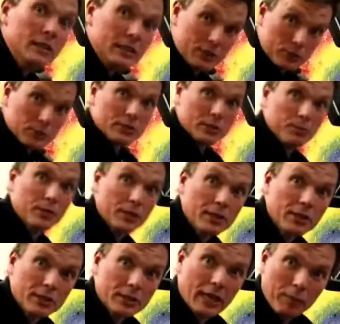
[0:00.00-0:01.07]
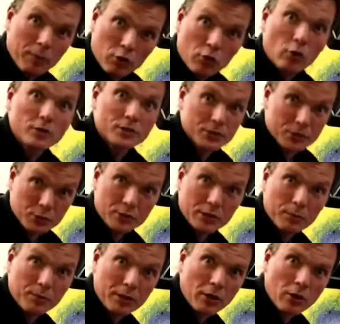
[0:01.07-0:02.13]
saw something that came across and saw
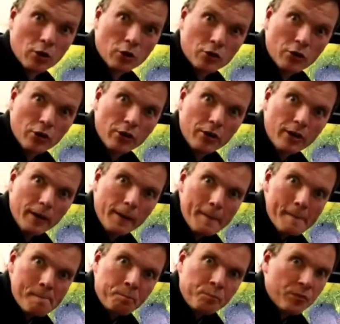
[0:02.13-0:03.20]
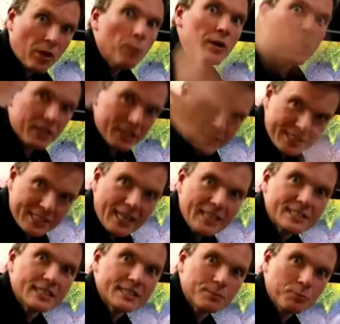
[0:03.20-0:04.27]
something that looked good. Then we can assess
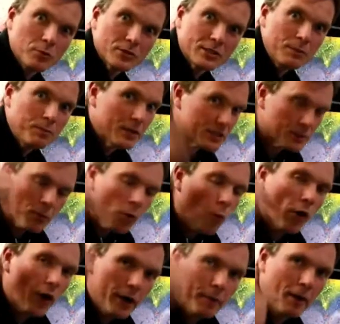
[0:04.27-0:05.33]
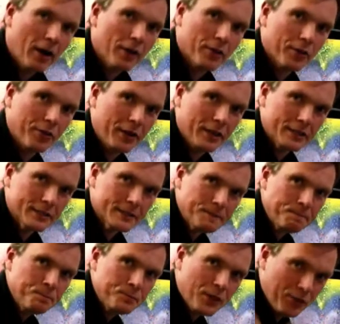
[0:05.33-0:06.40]
it more simply because I'm not worrying about other things.
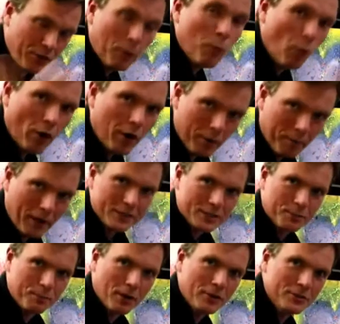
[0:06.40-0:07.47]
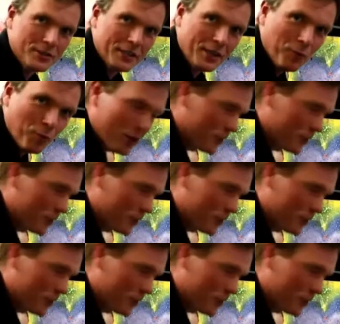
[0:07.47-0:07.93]
The only thing I'm worried about is the posing. And what